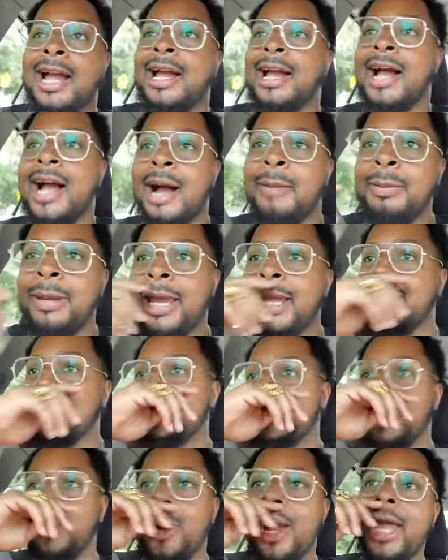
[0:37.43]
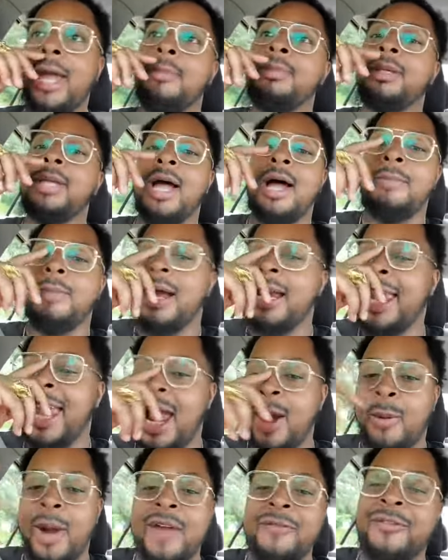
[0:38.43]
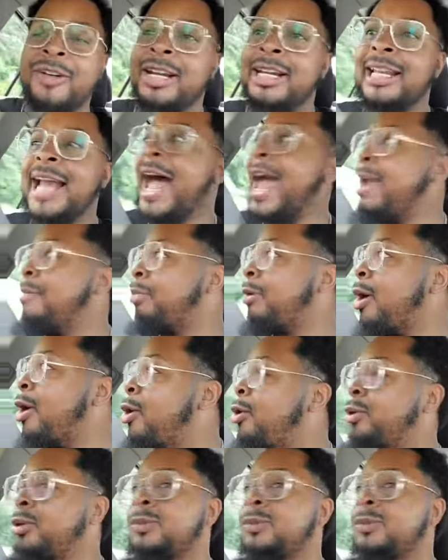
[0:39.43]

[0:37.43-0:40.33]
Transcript: I'm getting so amped up. I can't wait for the night, bro.